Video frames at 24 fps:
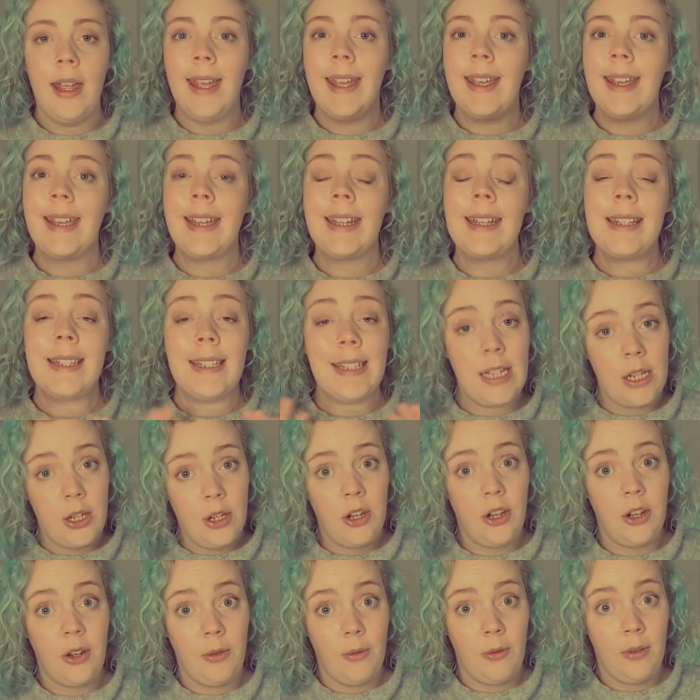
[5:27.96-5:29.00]

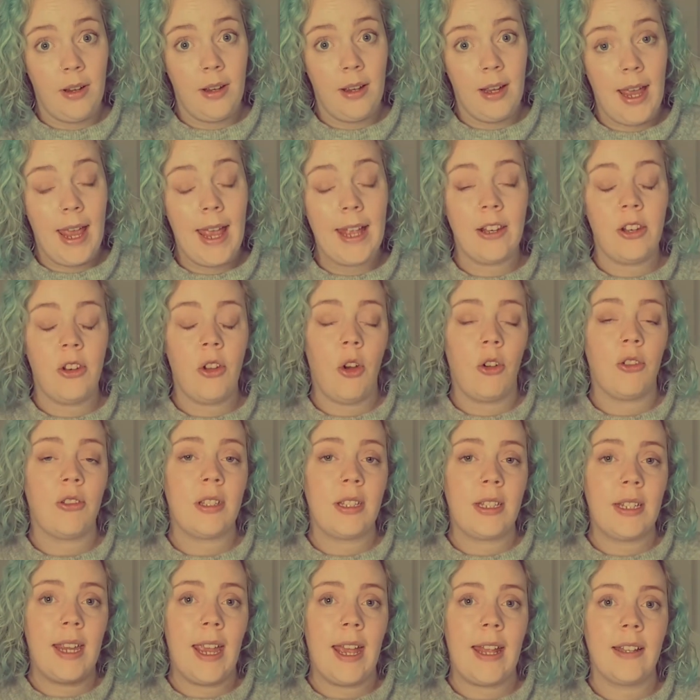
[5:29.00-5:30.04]
continue and
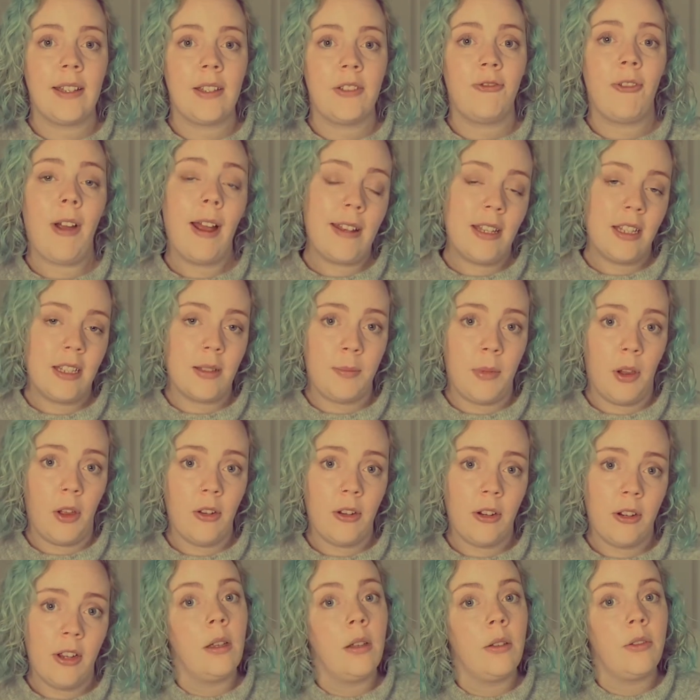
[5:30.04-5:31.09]
not get writer's block.